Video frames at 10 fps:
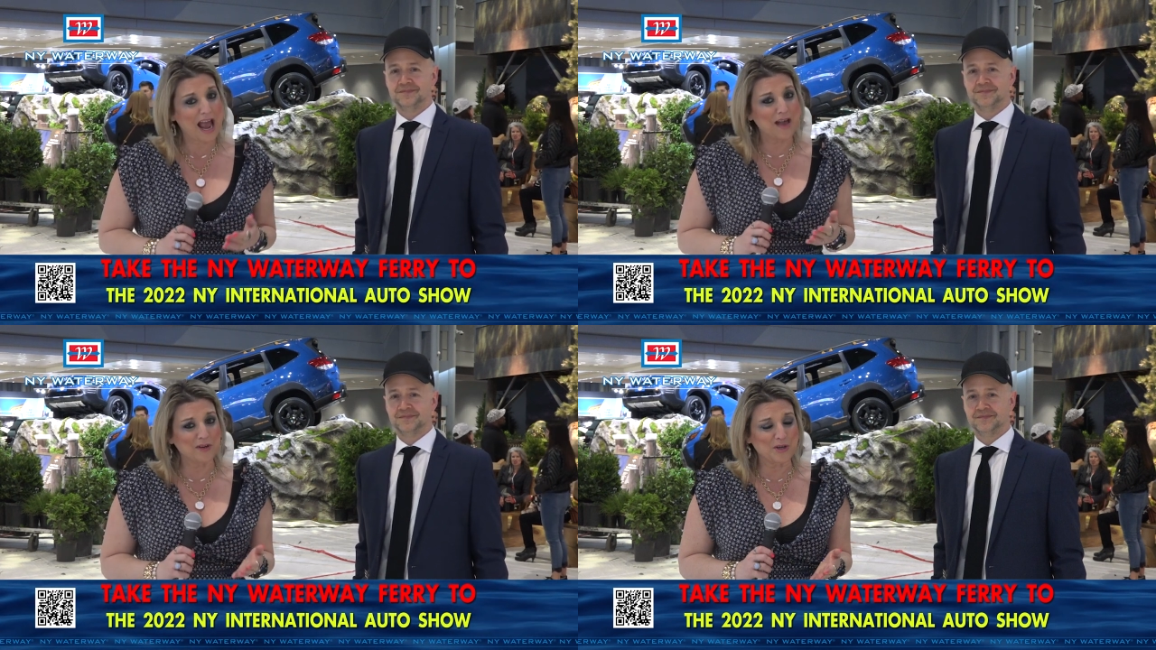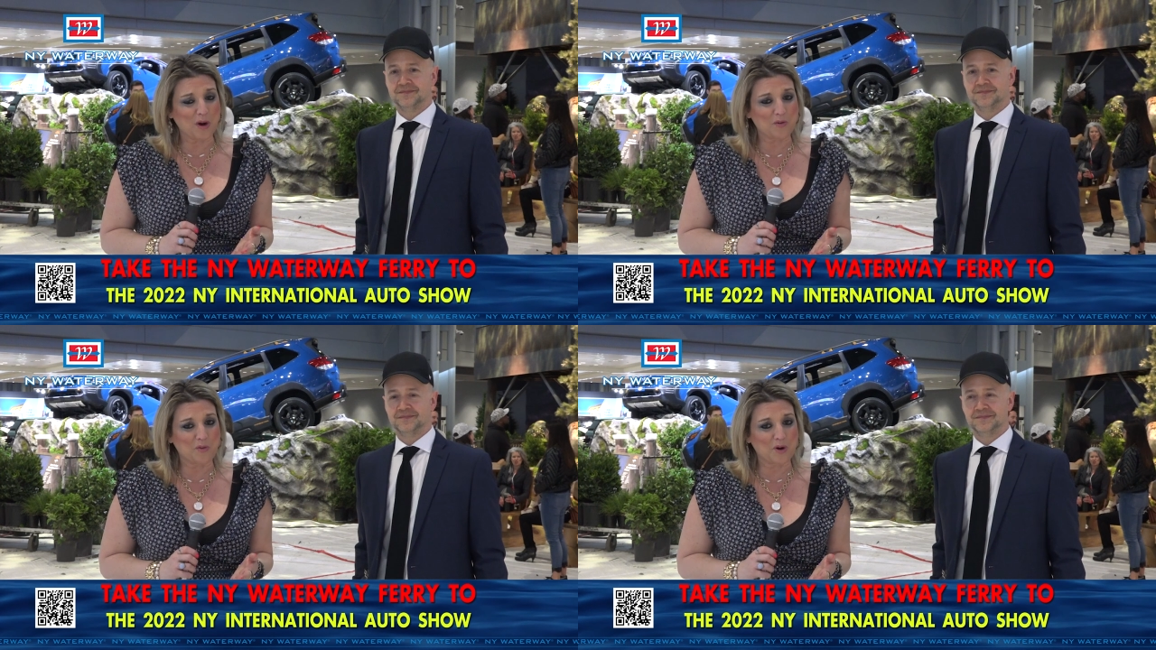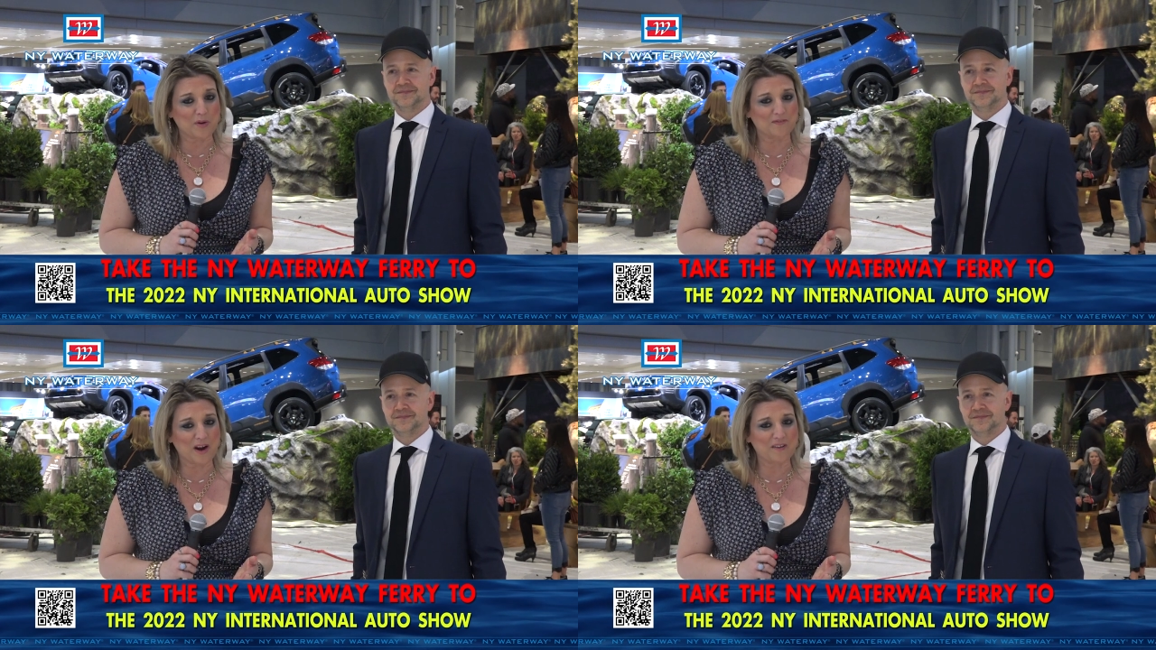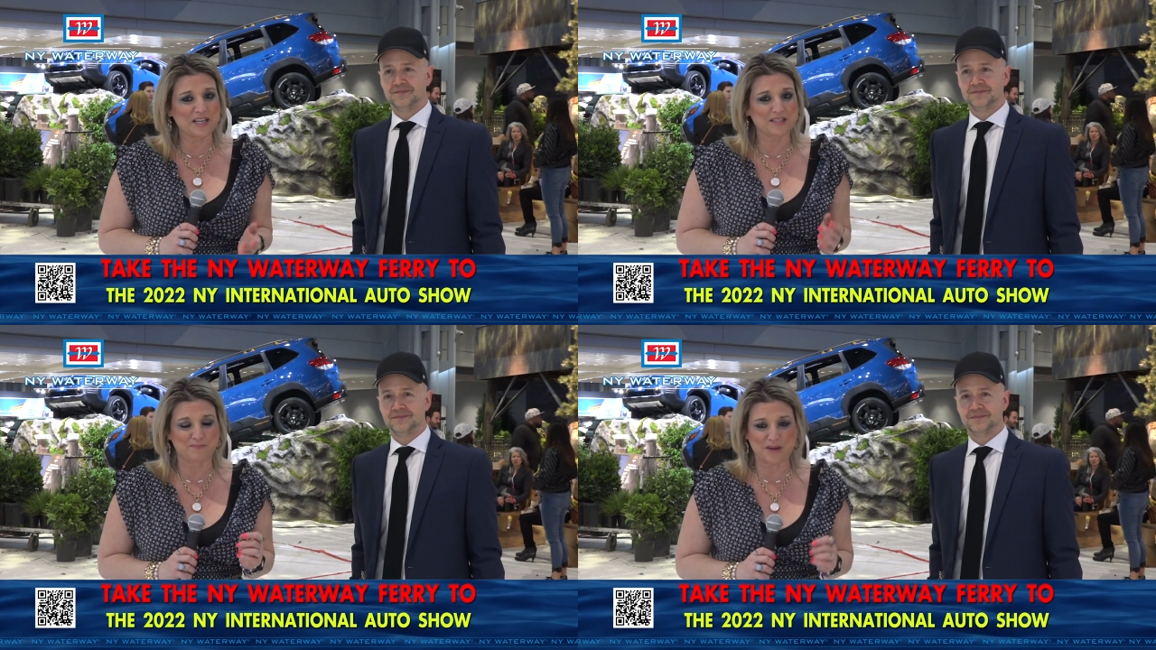Speaker 1: and the New York Waterway
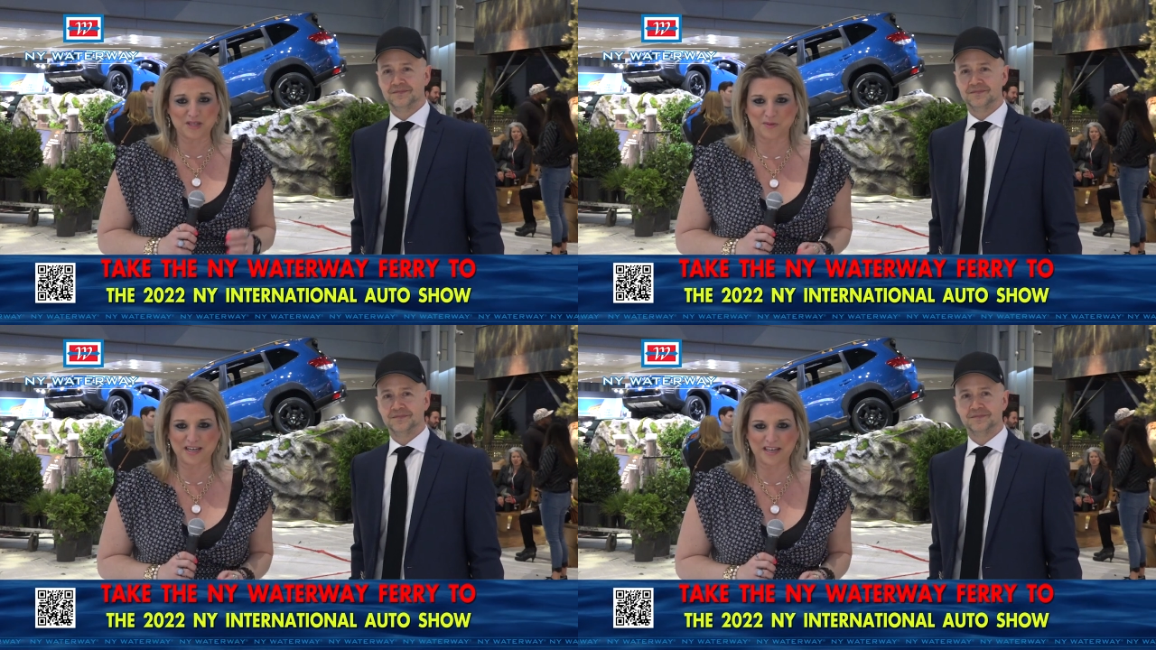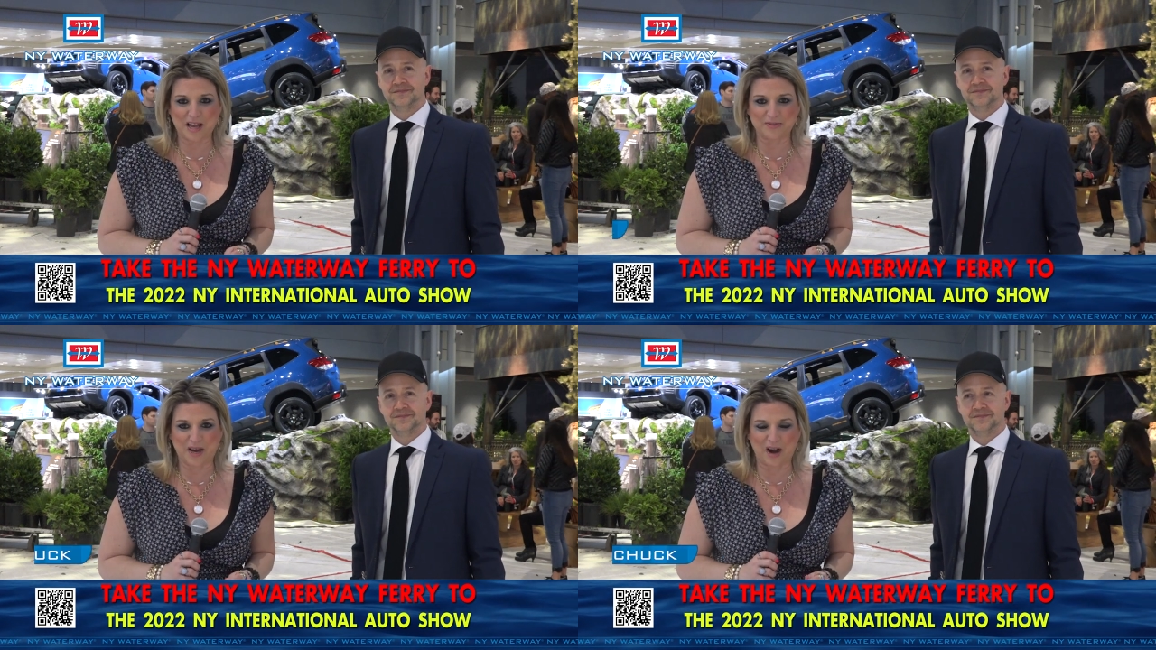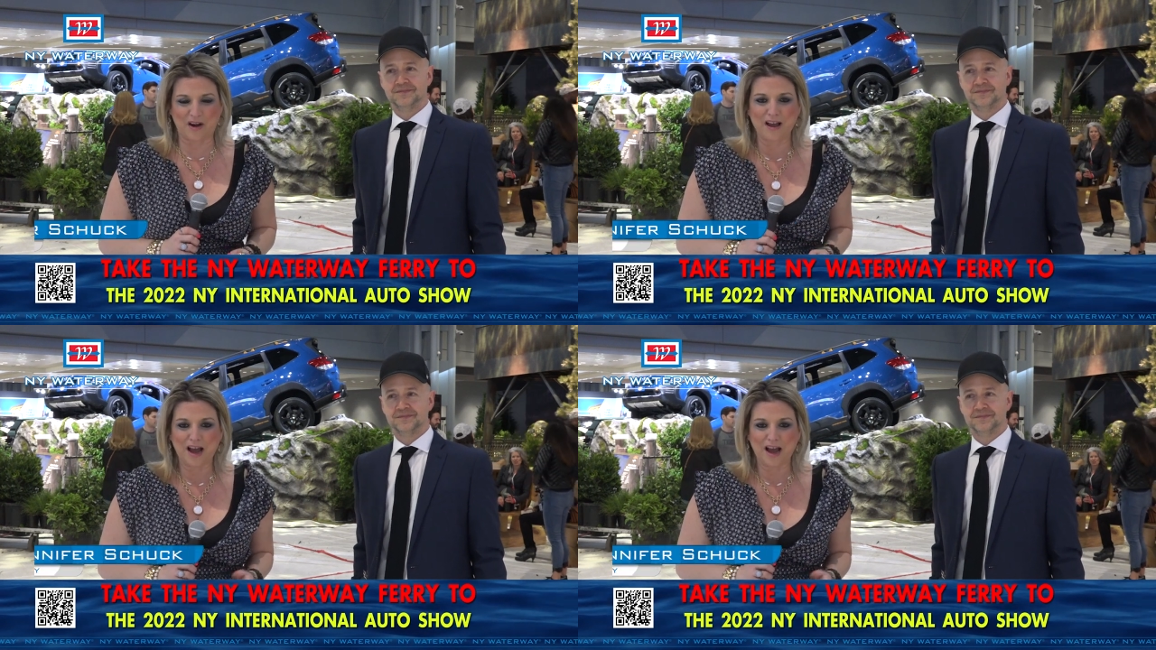Ferry is the best way to get there.